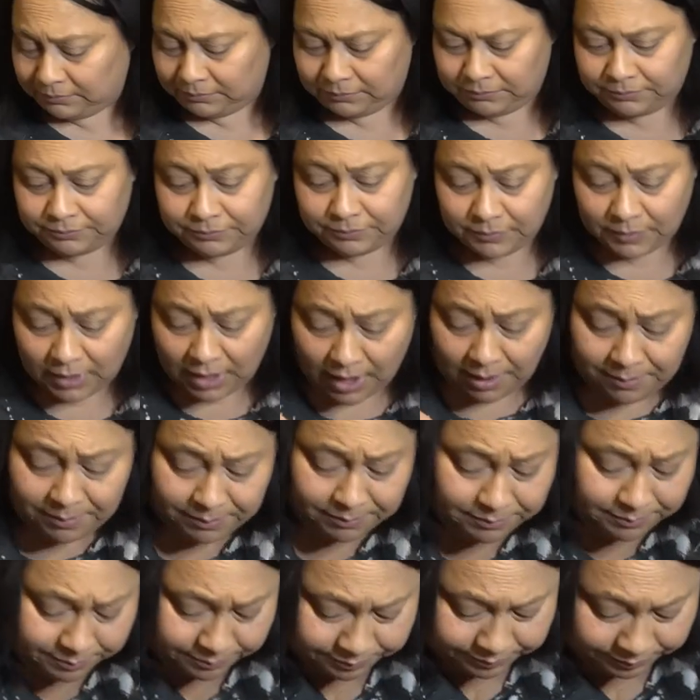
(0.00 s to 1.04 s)
i
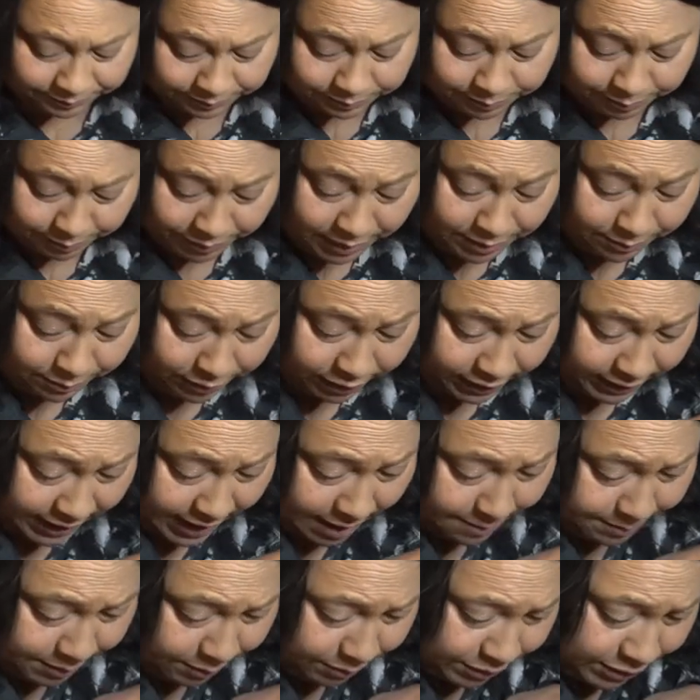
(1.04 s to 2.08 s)
have been really
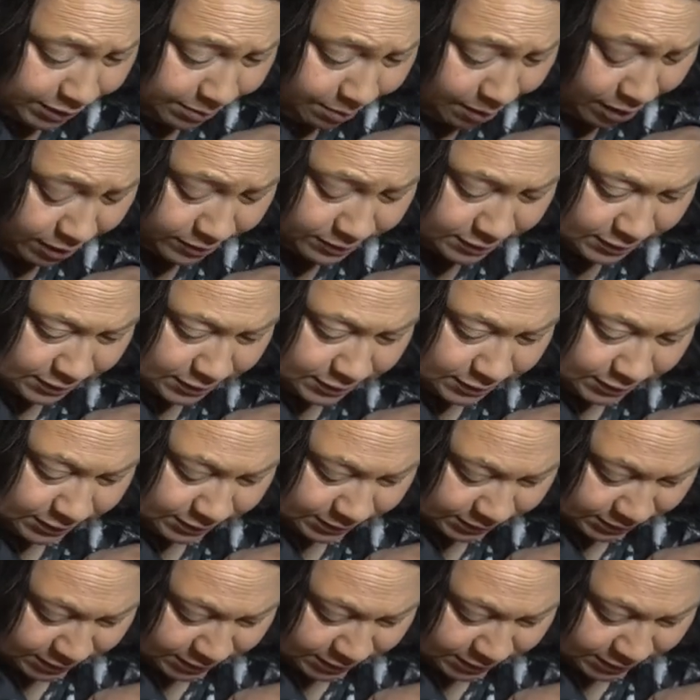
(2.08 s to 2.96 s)
happy with the boxes.